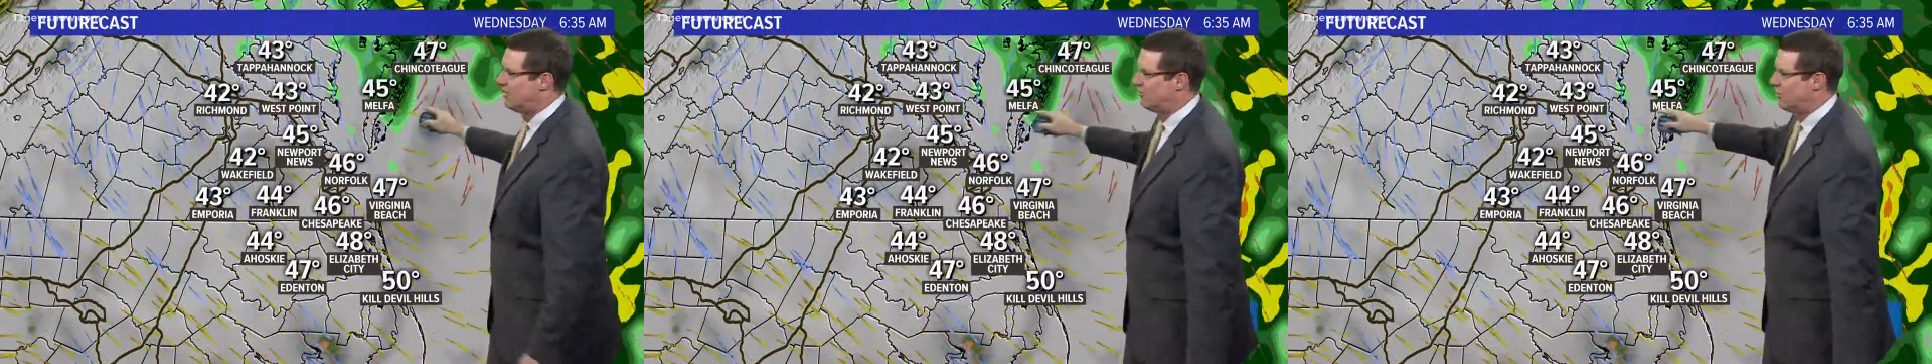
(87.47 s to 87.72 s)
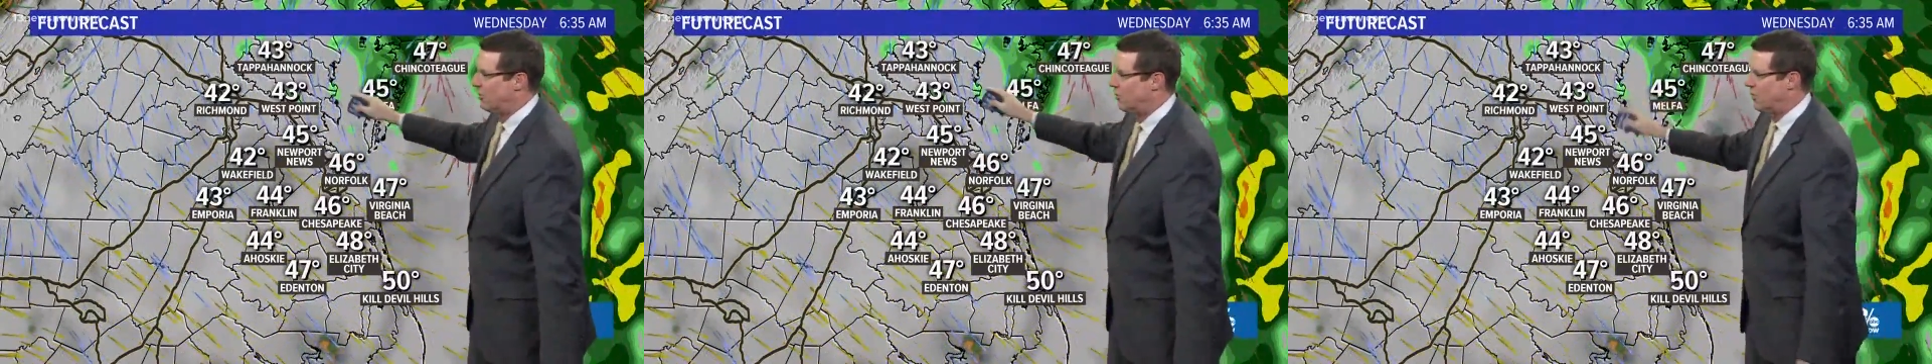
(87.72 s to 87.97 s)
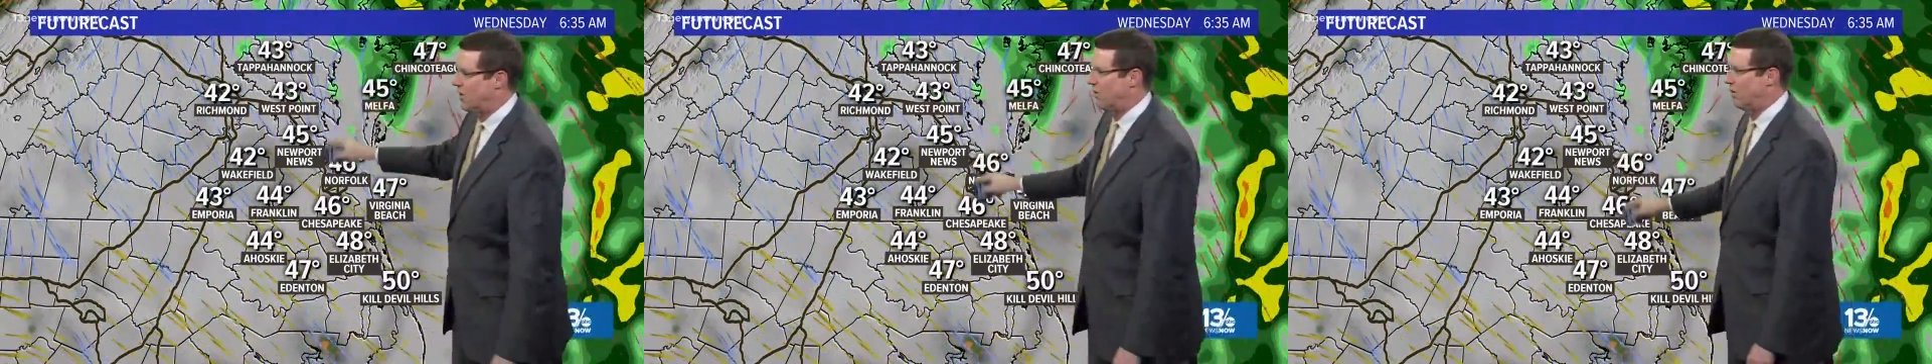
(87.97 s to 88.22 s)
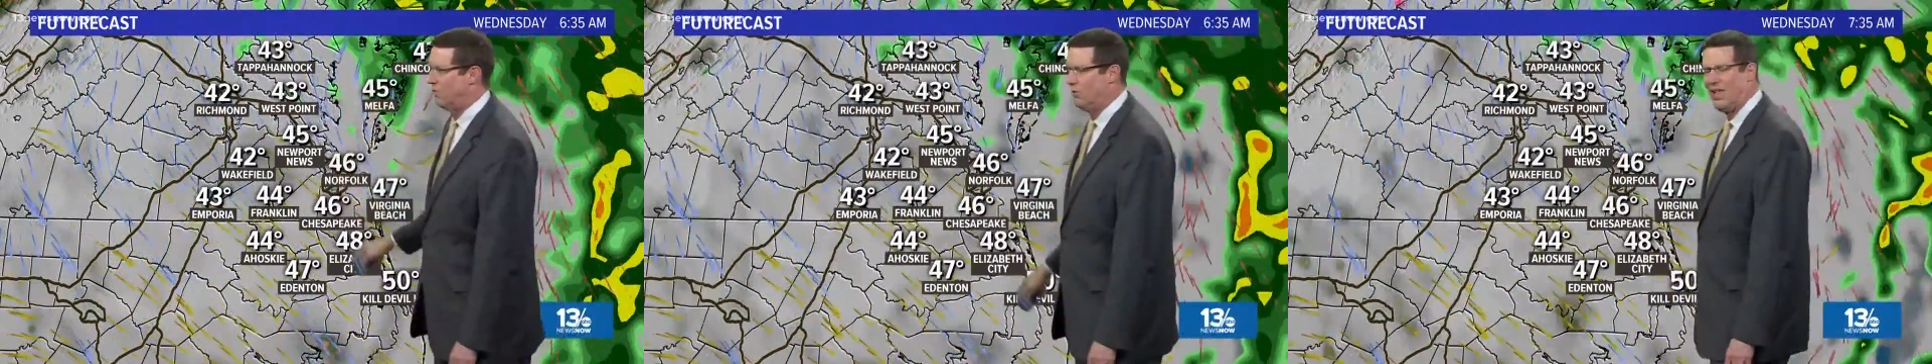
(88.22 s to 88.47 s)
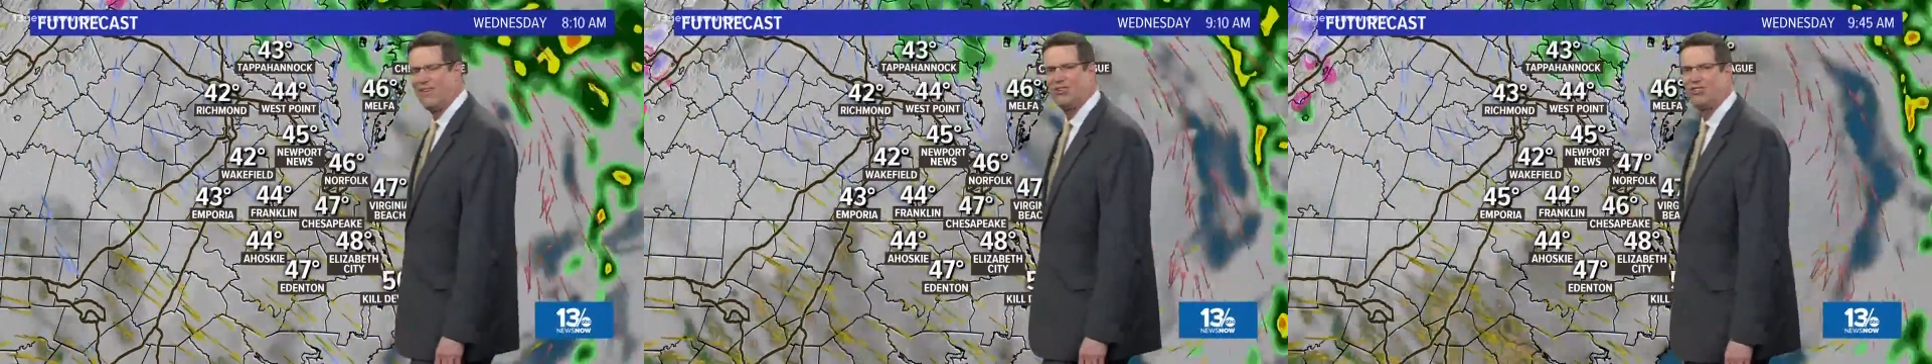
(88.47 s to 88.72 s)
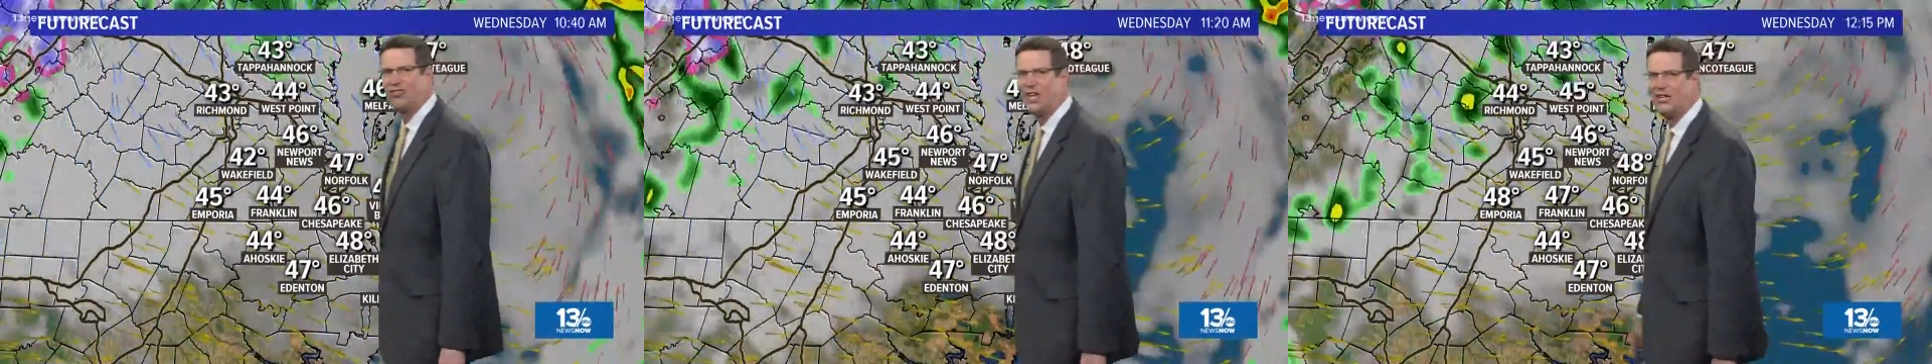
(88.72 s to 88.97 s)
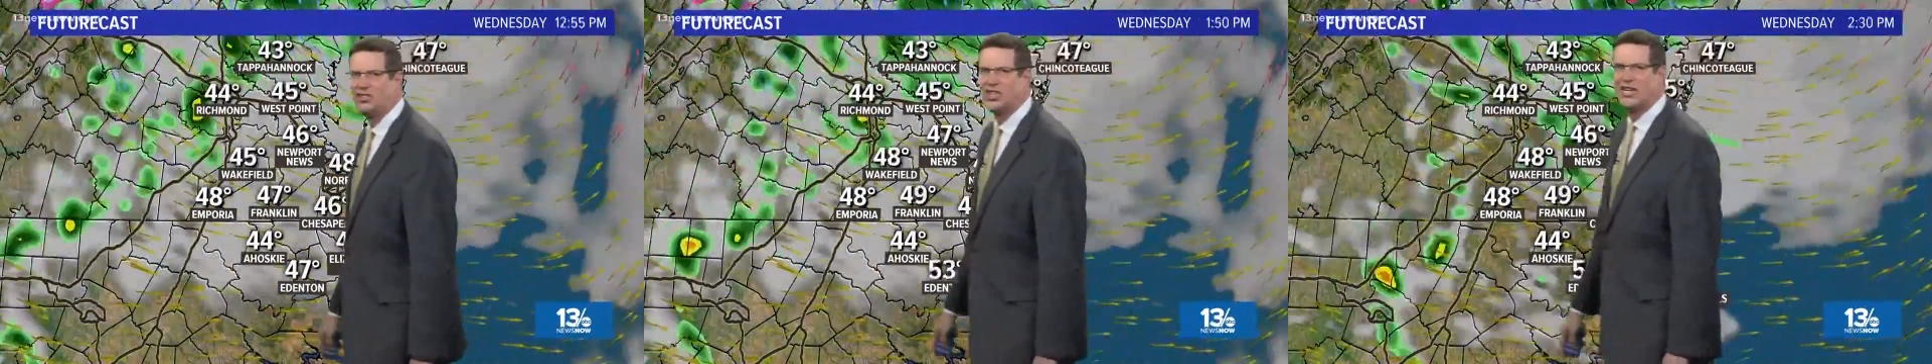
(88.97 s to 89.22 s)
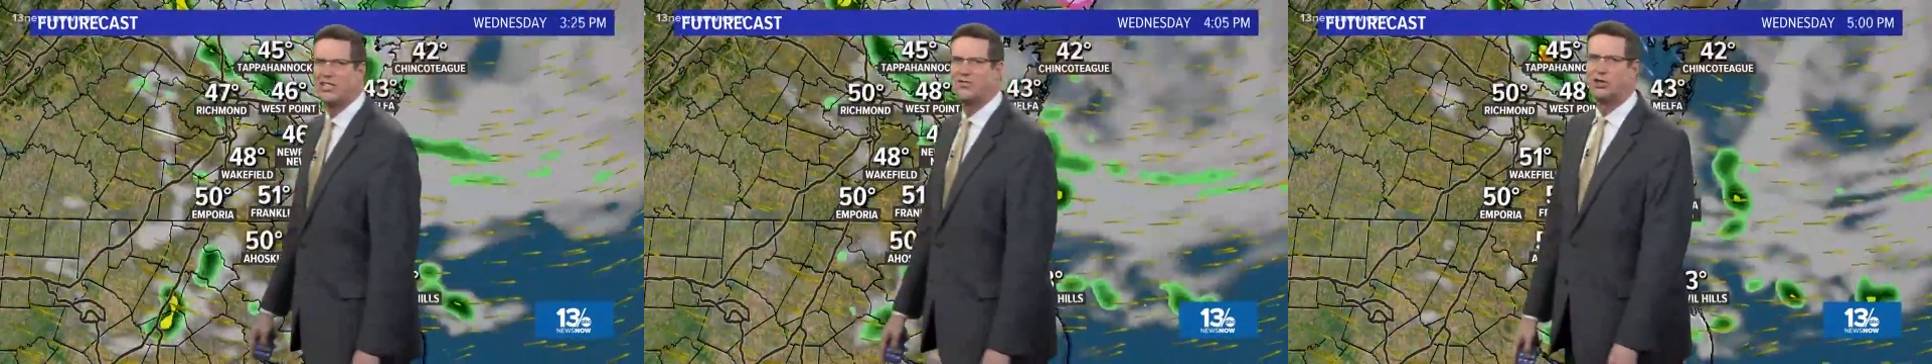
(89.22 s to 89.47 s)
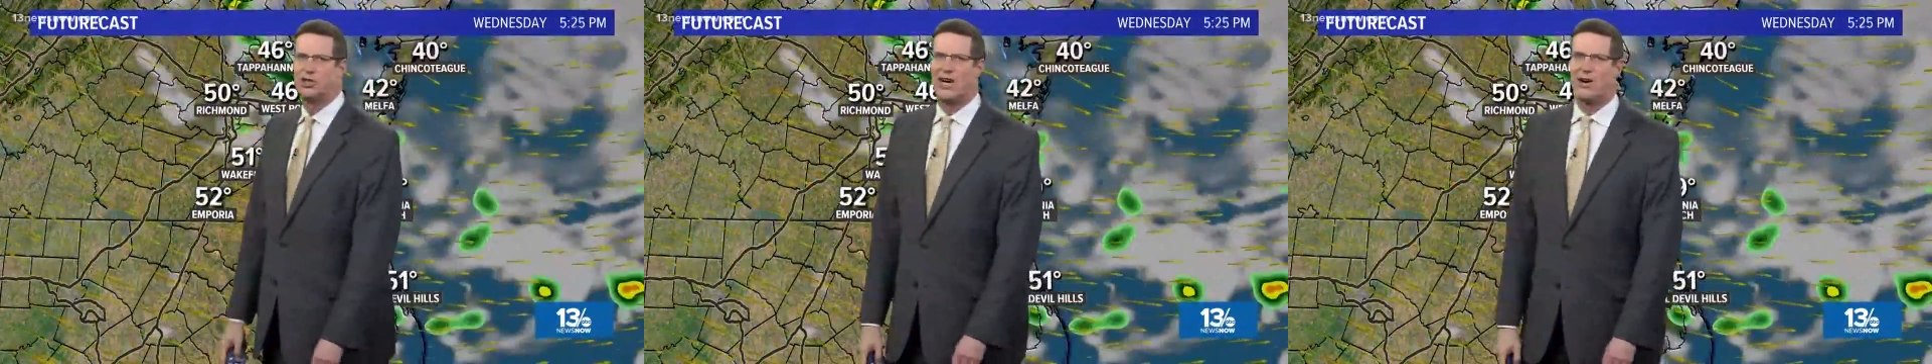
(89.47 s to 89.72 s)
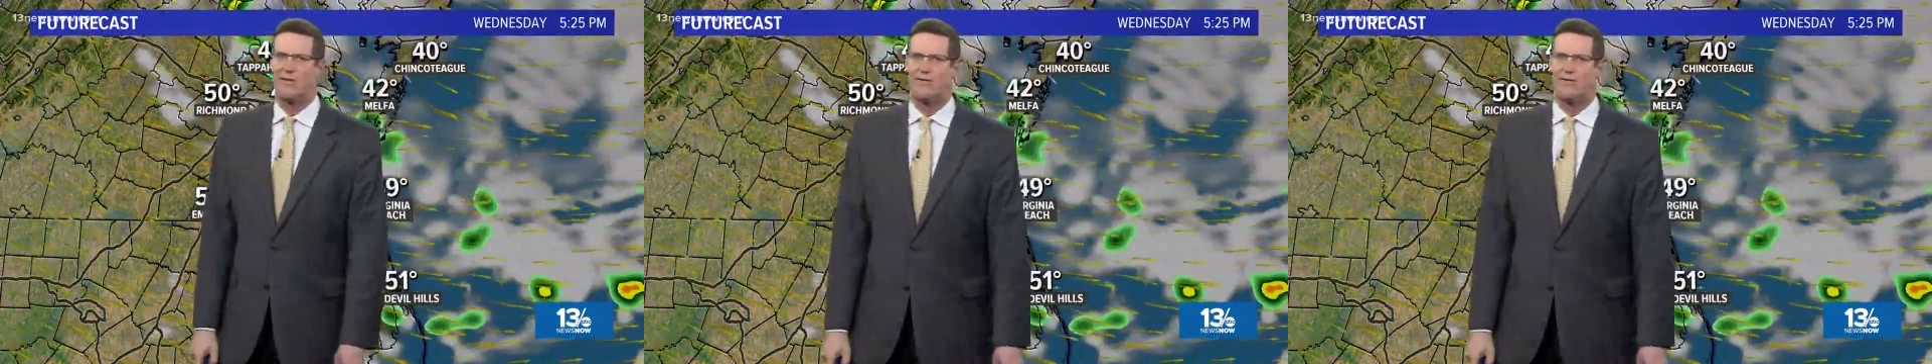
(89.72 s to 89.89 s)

So uh, we'll have a slight chance of a shower in a